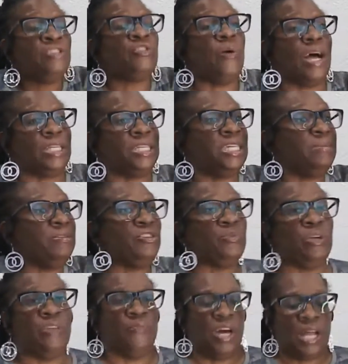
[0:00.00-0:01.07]
So I kept the
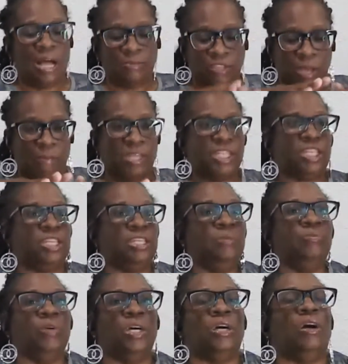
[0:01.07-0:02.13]
25. I'm talking about
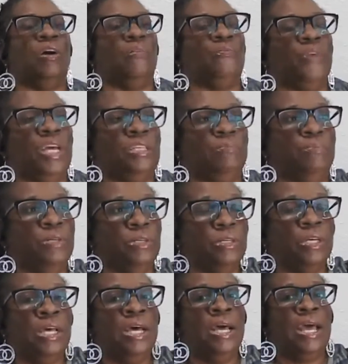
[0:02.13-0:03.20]
she went on
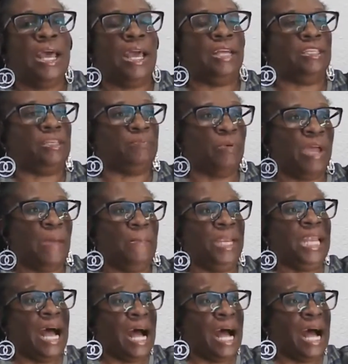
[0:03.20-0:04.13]
Facebook and spread me.